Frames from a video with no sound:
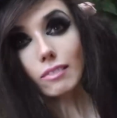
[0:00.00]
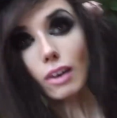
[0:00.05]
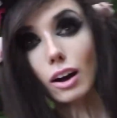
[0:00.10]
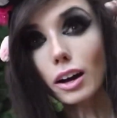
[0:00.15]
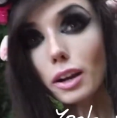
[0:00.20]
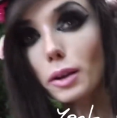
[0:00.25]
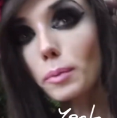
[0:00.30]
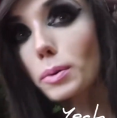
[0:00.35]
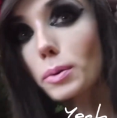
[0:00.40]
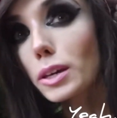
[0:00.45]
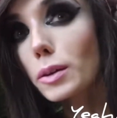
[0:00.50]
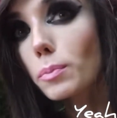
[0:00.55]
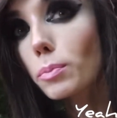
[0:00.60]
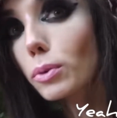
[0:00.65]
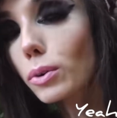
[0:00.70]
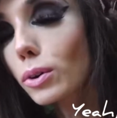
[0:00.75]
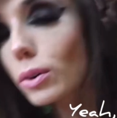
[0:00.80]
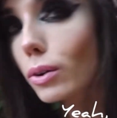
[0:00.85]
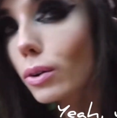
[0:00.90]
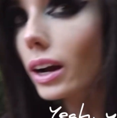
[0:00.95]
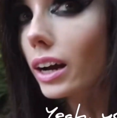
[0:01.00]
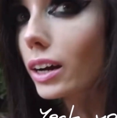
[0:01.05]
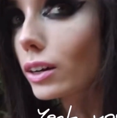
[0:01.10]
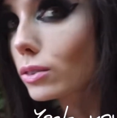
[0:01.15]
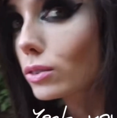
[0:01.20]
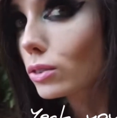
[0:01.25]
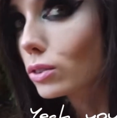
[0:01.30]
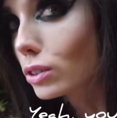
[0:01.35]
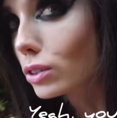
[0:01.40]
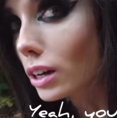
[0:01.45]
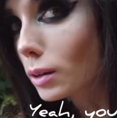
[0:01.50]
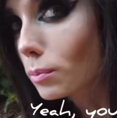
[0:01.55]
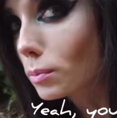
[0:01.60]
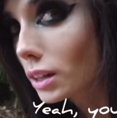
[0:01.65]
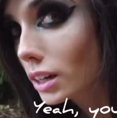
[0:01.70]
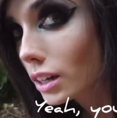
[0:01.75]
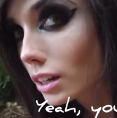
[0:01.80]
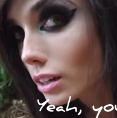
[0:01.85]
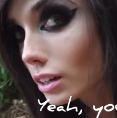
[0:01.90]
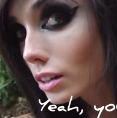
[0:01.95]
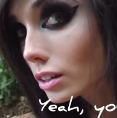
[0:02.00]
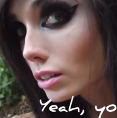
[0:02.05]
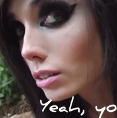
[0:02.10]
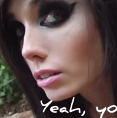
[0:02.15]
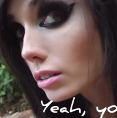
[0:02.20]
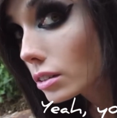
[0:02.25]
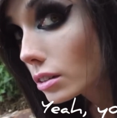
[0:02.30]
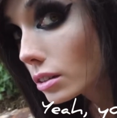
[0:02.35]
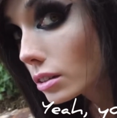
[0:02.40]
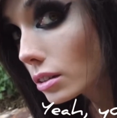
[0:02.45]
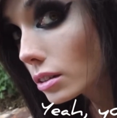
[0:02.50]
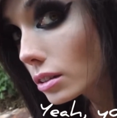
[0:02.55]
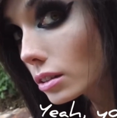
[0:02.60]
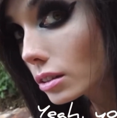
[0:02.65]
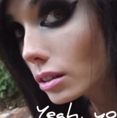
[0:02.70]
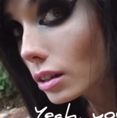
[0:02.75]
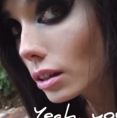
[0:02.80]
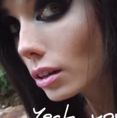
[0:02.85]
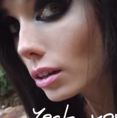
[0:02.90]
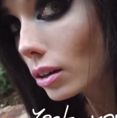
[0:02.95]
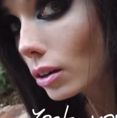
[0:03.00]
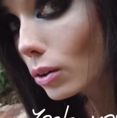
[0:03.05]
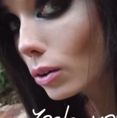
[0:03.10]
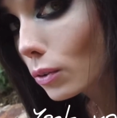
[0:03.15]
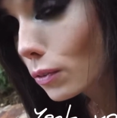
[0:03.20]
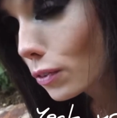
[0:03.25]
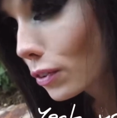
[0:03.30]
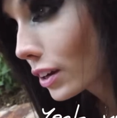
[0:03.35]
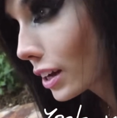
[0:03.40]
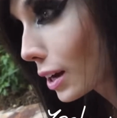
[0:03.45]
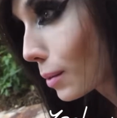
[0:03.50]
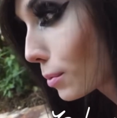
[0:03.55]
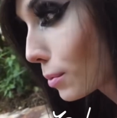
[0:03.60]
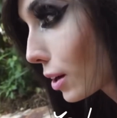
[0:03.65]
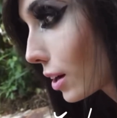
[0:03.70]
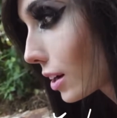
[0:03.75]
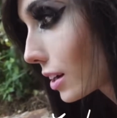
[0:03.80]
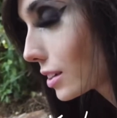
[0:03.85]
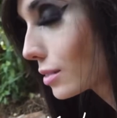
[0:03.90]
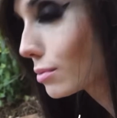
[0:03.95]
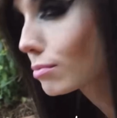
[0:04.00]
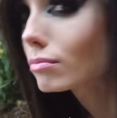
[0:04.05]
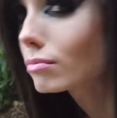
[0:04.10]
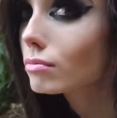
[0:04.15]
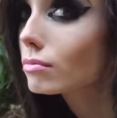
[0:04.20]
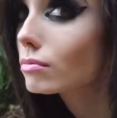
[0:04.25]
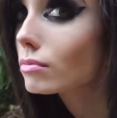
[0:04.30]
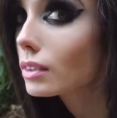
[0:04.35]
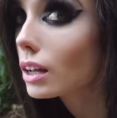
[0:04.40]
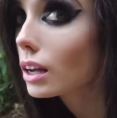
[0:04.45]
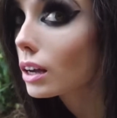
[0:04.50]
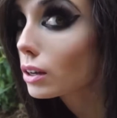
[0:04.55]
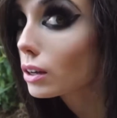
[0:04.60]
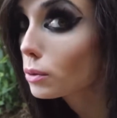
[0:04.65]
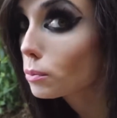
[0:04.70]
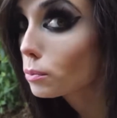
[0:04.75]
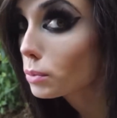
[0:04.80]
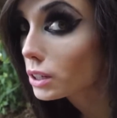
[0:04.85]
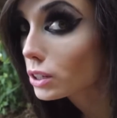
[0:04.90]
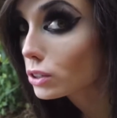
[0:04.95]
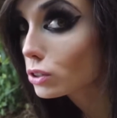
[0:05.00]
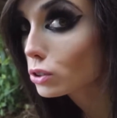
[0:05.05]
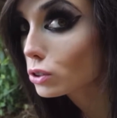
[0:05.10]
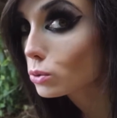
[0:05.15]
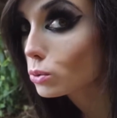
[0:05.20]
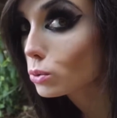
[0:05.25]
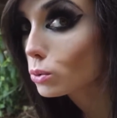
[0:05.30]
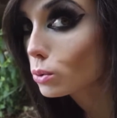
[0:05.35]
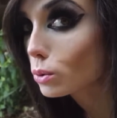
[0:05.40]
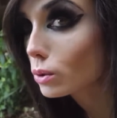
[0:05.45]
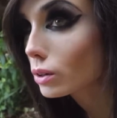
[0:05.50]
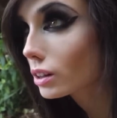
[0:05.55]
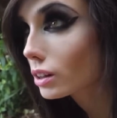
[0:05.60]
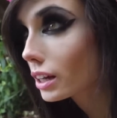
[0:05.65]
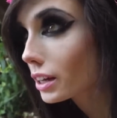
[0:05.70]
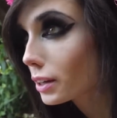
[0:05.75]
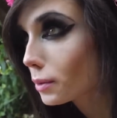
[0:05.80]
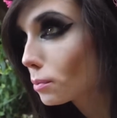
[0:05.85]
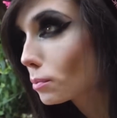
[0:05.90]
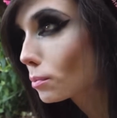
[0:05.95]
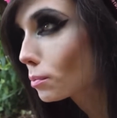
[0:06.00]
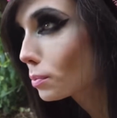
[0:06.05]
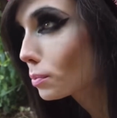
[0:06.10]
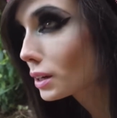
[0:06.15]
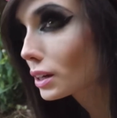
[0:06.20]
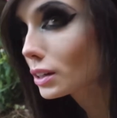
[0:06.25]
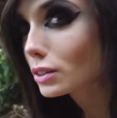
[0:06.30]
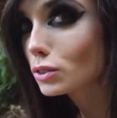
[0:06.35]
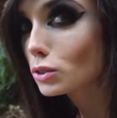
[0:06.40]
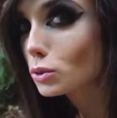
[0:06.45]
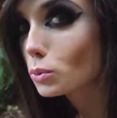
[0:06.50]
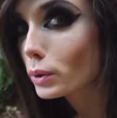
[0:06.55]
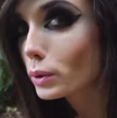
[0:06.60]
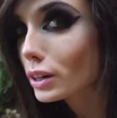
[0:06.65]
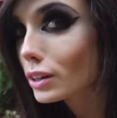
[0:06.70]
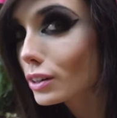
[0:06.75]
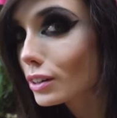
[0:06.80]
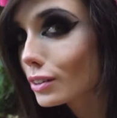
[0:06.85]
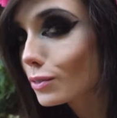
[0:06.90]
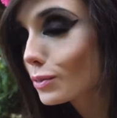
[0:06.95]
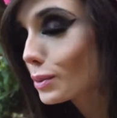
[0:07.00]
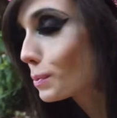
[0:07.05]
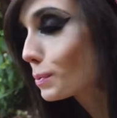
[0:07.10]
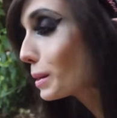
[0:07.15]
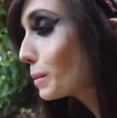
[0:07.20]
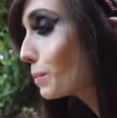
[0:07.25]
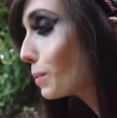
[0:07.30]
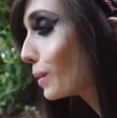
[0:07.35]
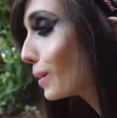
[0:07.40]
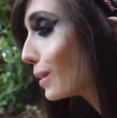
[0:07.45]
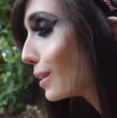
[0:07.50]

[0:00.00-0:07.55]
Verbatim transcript: lot of people around, so I'm like, hopefully I'm not being too, like, being too weird with people.